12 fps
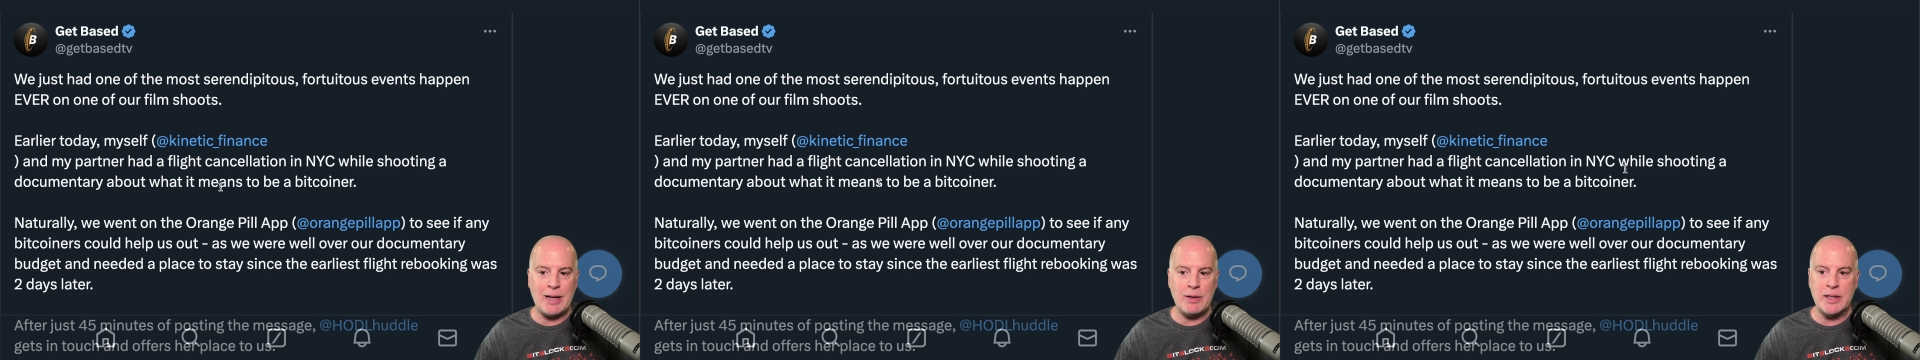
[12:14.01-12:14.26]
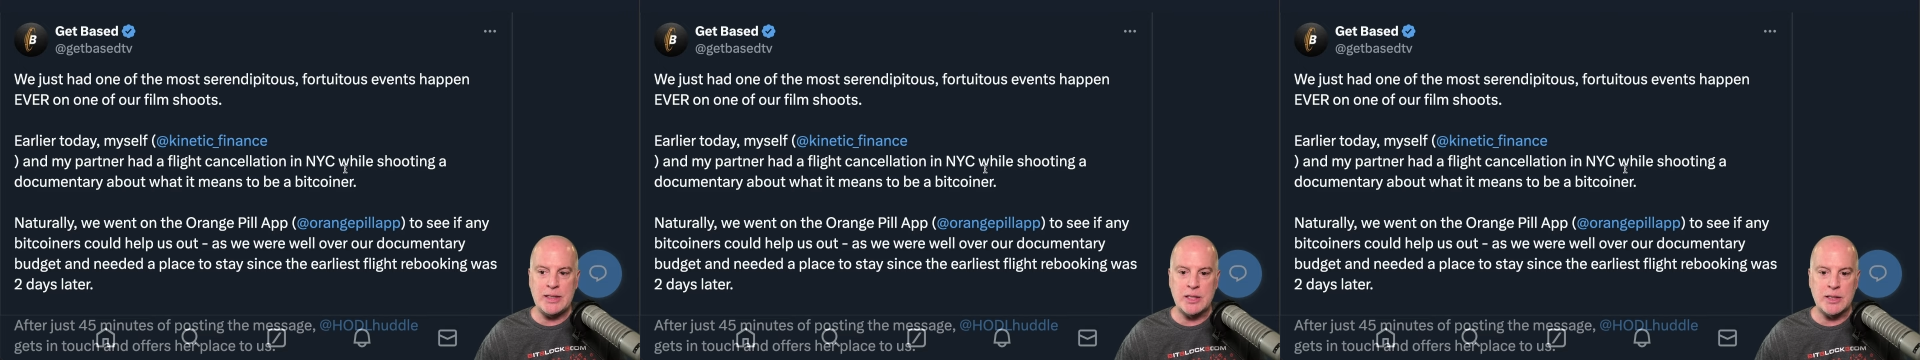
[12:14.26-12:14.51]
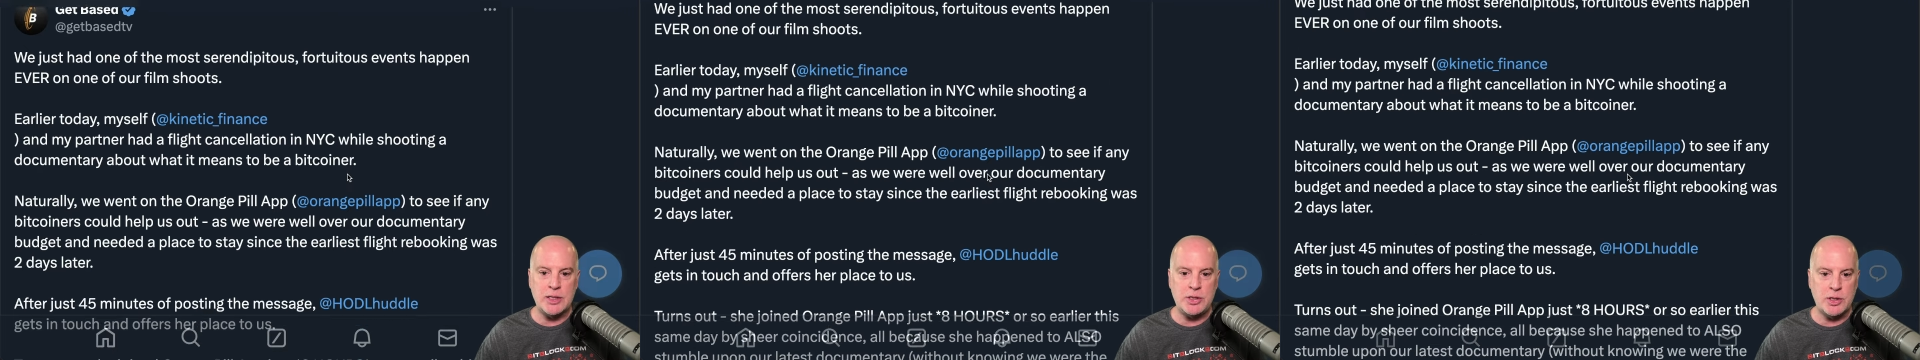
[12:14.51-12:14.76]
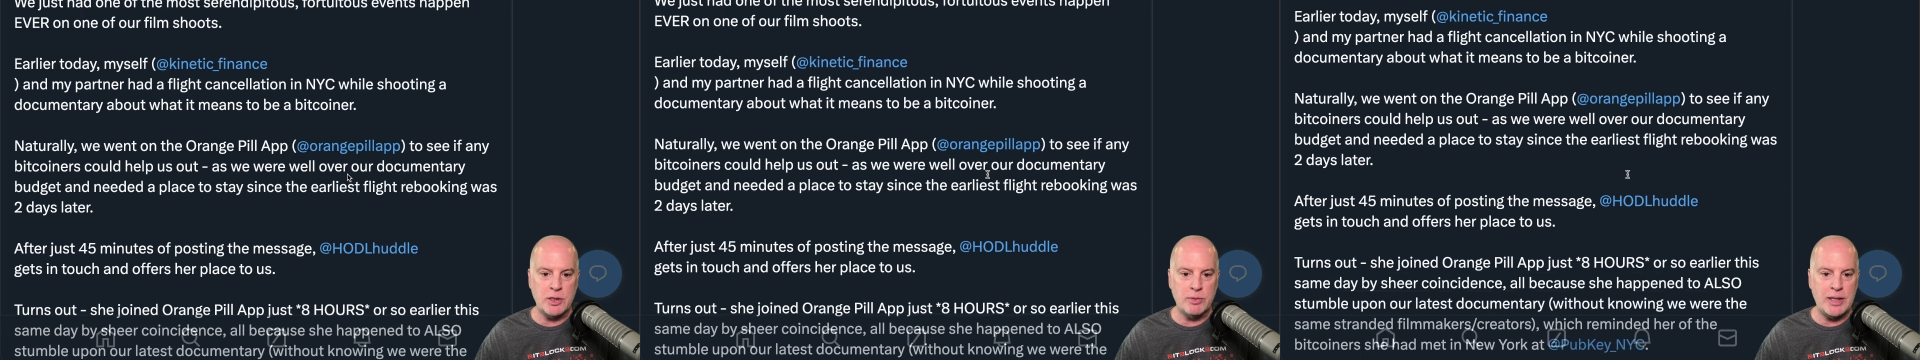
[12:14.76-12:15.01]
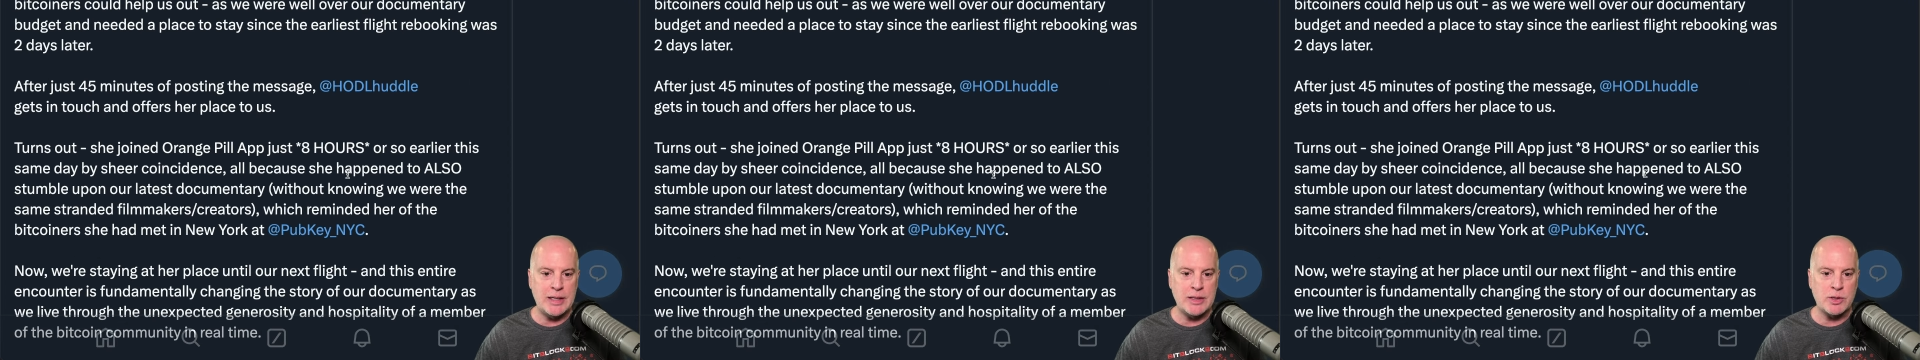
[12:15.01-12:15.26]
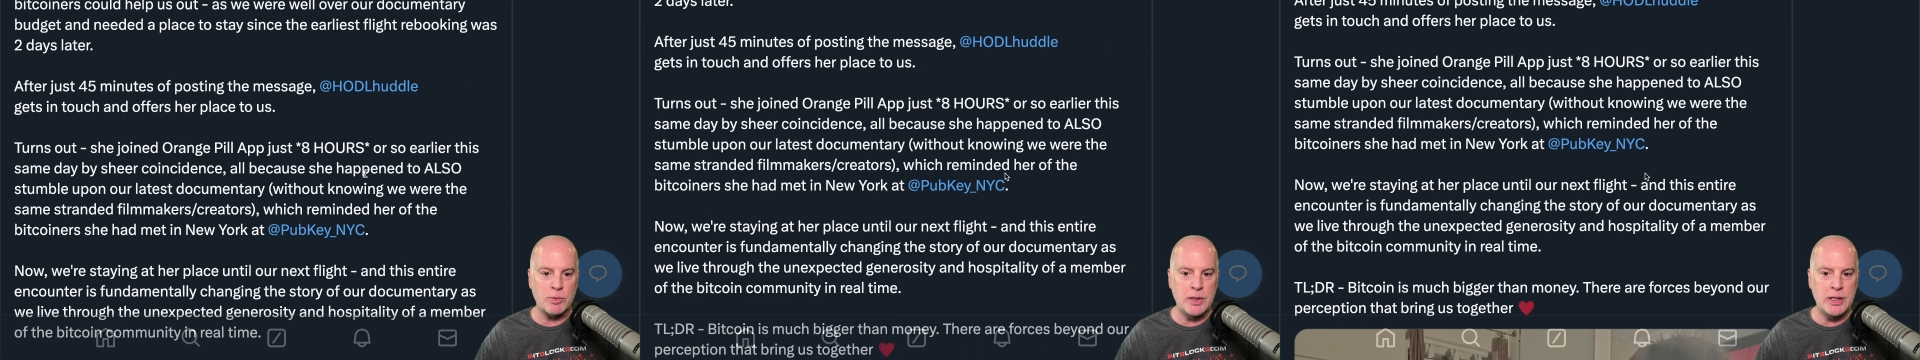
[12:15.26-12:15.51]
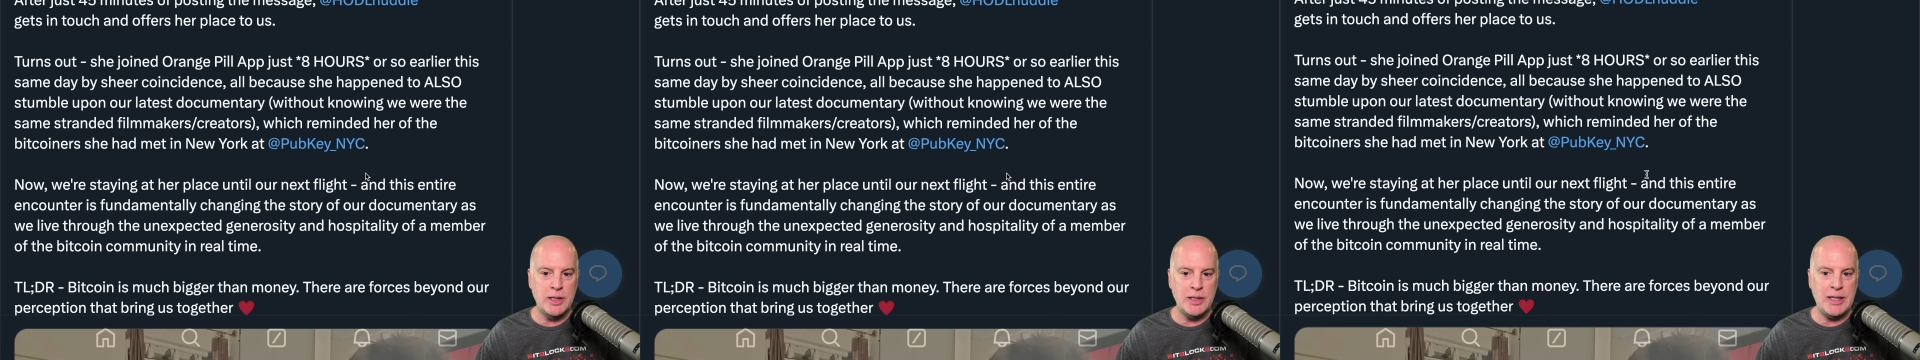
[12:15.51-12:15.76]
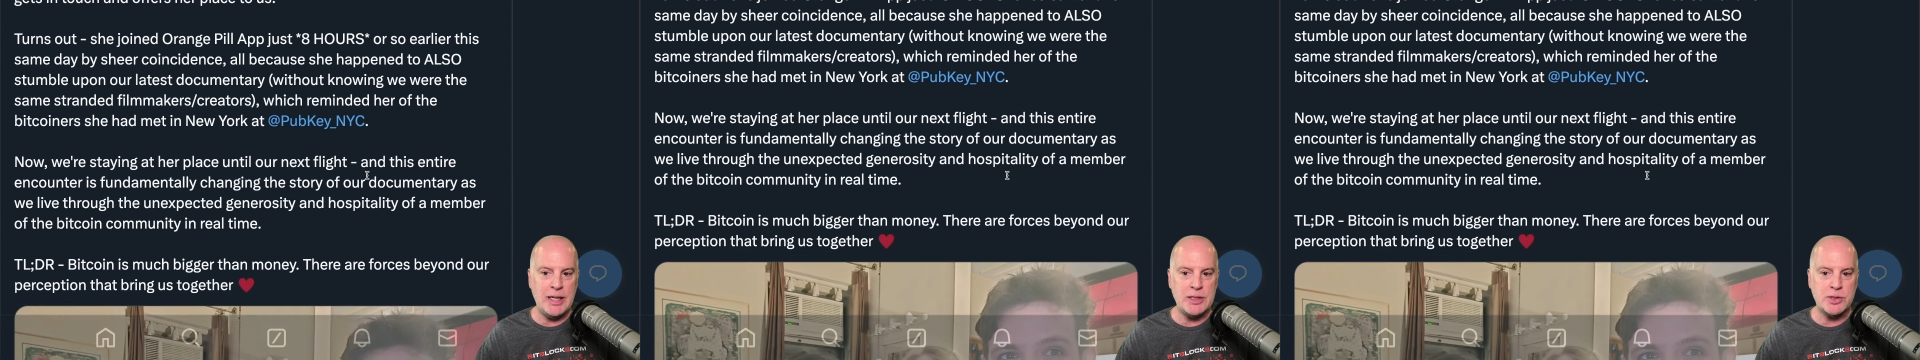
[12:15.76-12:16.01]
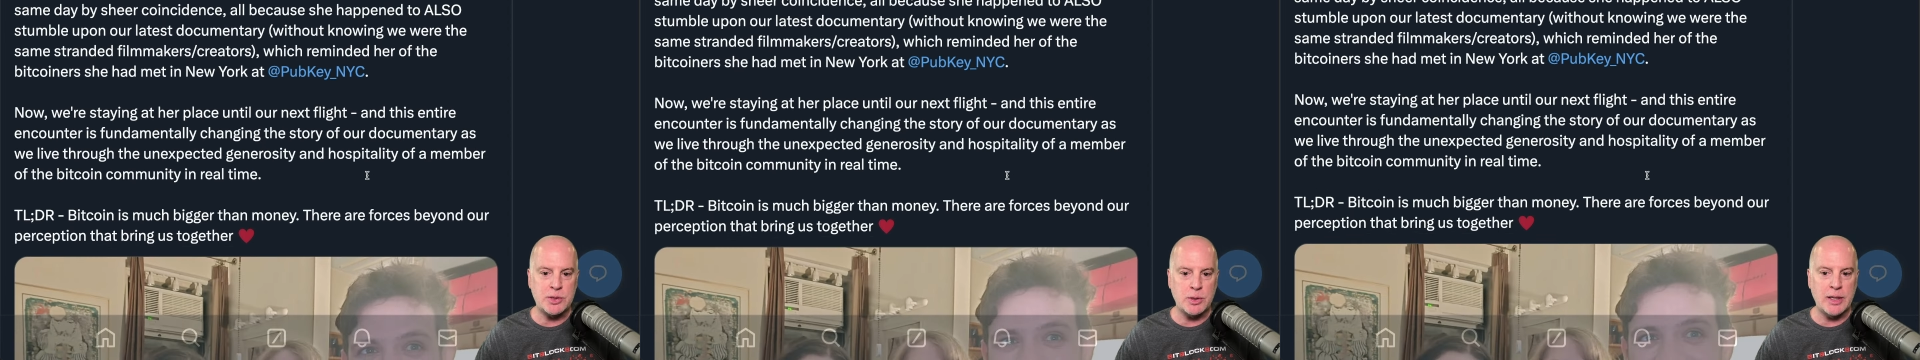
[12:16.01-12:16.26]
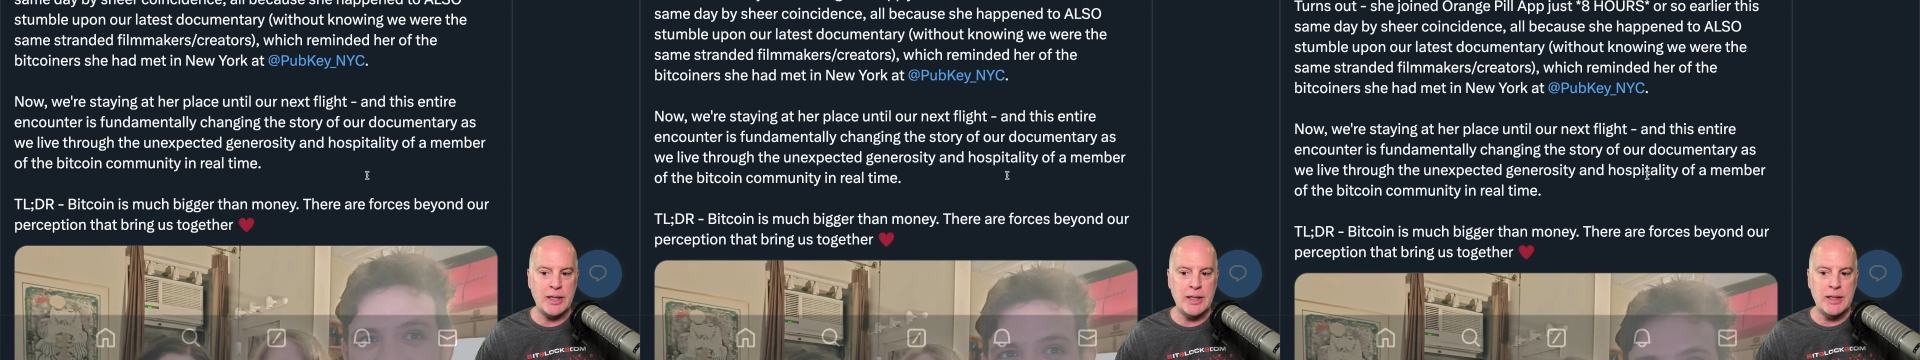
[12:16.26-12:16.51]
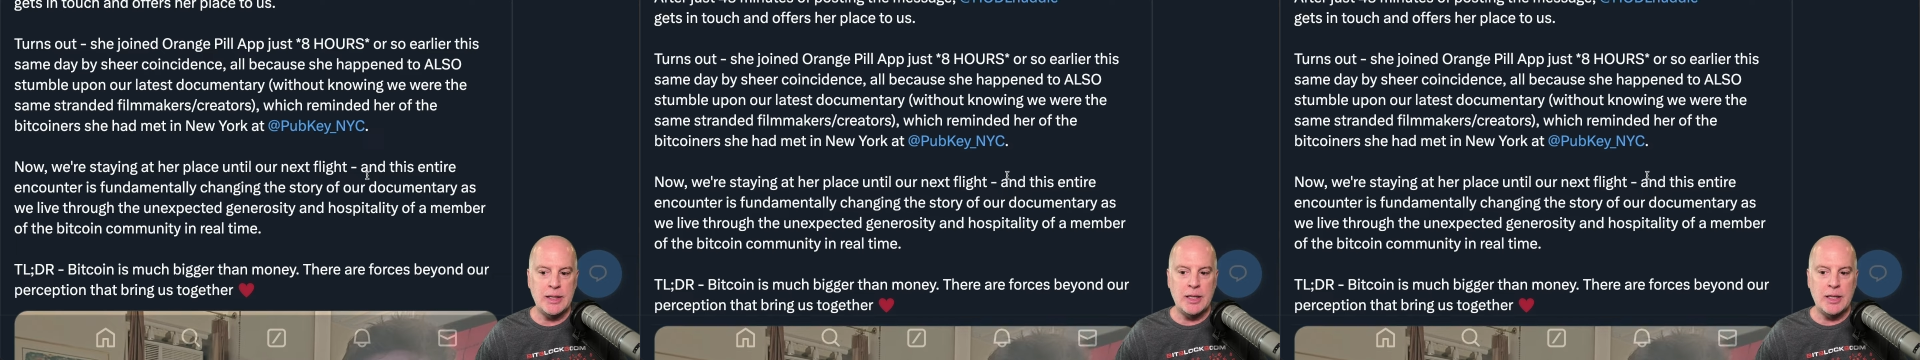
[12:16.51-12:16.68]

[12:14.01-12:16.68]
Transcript: I'll link to this. You can read it. It's a really nice story.